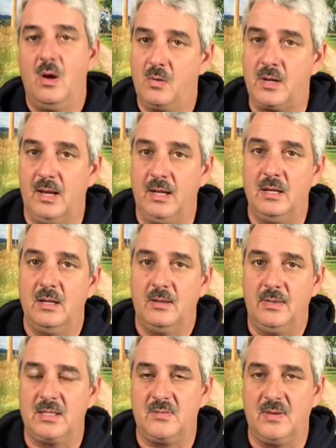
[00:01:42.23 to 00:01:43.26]
Okay,
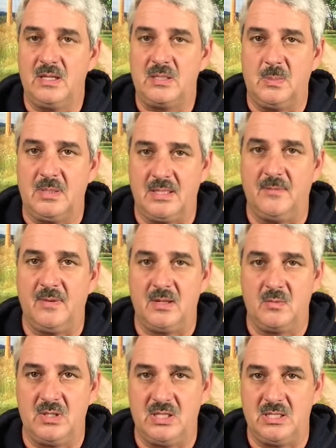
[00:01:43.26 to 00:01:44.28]
that's very
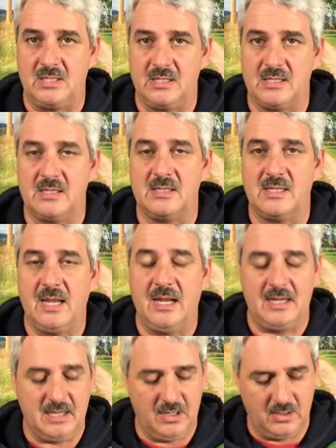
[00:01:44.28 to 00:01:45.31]
specific what Jesus is
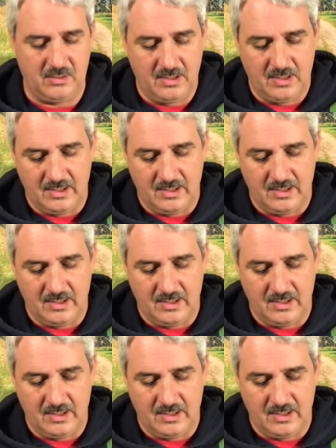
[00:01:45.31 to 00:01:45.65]
saying here